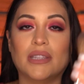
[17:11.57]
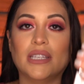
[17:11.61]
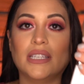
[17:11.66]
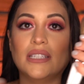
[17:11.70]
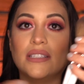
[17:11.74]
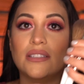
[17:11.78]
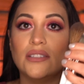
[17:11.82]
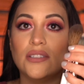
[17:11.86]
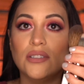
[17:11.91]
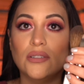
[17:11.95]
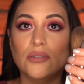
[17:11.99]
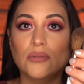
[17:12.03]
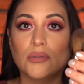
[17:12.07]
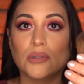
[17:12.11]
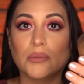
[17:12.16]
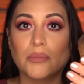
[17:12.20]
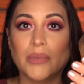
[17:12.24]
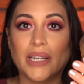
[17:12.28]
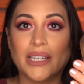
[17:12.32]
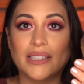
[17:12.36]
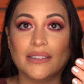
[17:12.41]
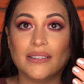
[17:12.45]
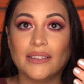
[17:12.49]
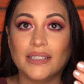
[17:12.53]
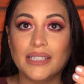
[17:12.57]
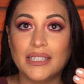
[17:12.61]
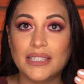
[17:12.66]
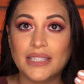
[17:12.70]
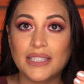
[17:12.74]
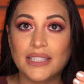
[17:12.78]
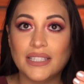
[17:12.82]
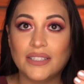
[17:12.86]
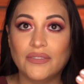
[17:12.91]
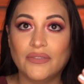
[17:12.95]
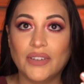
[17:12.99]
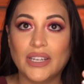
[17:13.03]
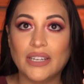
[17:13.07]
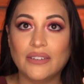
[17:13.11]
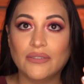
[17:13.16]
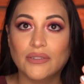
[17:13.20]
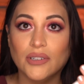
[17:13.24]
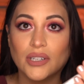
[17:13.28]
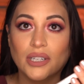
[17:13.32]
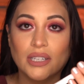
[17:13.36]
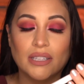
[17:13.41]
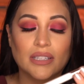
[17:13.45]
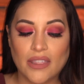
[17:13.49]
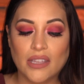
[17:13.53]
These two were my least
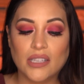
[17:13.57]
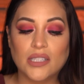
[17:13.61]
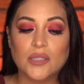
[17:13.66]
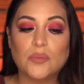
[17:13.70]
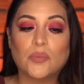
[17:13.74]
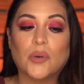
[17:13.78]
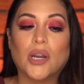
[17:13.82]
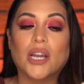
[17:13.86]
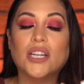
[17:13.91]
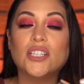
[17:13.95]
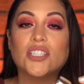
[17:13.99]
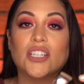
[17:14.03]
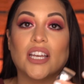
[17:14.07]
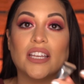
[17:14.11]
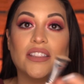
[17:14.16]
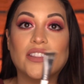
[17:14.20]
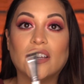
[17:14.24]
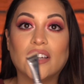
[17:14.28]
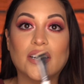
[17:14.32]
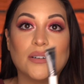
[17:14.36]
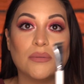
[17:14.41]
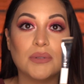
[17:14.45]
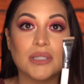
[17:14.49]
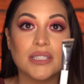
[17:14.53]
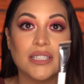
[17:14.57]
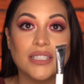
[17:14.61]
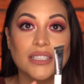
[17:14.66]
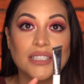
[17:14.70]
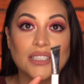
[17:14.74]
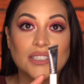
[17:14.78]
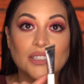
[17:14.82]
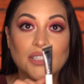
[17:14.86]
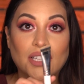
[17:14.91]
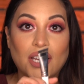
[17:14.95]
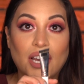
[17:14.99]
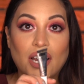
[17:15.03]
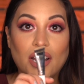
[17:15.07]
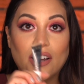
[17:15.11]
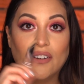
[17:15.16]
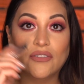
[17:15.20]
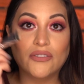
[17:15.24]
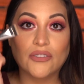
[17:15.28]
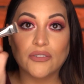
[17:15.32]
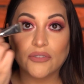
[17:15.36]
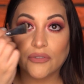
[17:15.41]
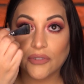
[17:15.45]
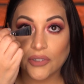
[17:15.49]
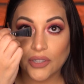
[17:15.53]
favorite. This brush I thought I was gonna
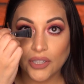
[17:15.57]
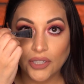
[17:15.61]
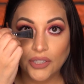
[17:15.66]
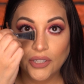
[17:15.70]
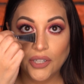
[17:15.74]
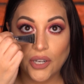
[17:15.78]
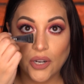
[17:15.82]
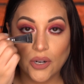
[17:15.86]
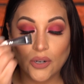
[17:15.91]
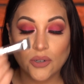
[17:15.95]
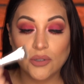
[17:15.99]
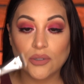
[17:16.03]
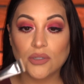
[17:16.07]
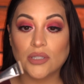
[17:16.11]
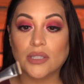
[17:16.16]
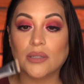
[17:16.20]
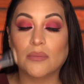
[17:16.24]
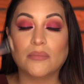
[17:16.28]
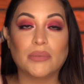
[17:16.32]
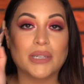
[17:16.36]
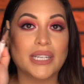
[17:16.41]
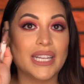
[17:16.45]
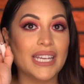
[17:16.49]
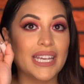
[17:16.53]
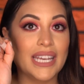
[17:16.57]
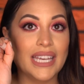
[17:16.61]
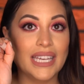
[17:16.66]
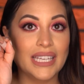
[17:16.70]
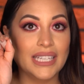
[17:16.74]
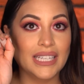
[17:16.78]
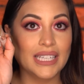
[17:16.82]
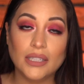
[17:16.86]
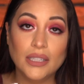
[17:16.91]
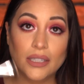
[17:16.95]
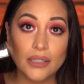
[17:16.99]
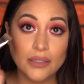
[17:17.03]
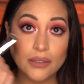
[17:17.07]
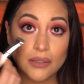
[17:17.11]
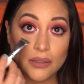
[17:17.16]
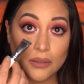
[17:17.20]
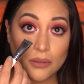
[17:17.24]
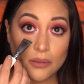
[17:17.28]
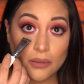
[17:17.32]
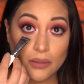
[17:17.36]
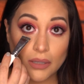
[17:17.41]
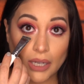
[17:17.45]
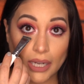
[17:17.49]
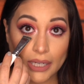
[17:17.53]
love for the nose, but I hate it. You
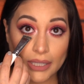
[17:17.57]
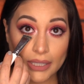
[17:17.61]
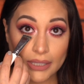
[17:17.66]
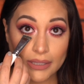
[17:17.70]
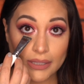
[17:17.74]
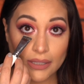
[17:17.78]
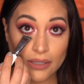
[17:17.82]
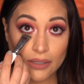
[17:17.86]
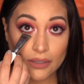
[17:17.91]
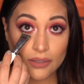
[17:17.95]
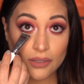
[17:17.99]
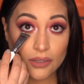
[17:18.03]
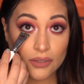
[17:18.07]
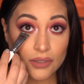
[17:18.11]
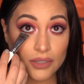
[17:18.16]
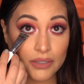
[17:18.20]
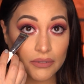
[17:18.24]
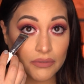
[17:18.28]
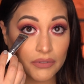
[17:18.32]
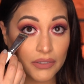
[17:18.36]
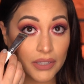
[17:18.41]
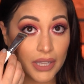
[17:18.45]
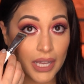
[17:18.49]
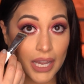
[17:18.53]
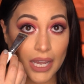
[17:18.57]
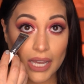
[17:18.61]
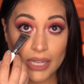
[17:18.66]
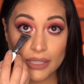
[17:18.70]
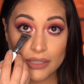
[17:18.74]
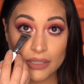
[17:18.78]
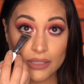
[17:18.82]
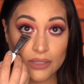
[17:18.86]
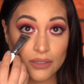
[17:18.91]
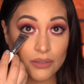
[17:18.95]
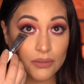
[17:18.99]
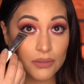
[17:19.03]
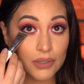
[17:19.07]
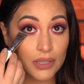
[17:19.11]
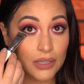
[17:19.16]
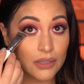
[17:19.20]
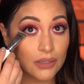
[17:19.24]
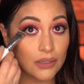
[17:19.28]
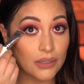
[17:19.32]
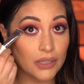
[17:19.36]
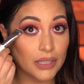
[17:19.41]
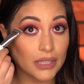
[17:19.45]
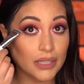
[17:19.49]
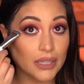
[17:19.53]
know, I guess I'll use it for that, to use
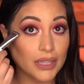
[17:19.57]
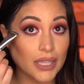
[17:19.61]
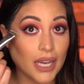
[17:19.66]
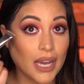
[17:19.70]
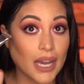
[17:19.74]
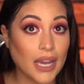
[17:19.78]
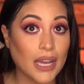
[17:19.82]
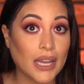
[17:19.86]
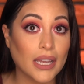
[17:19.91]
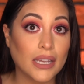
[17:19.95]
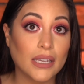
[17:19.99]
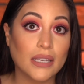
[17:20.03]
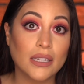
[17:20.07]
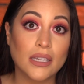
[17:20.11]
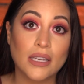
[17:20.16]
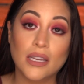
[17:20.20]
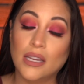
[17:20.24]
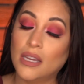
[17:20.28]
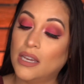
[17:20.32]
underneath the eye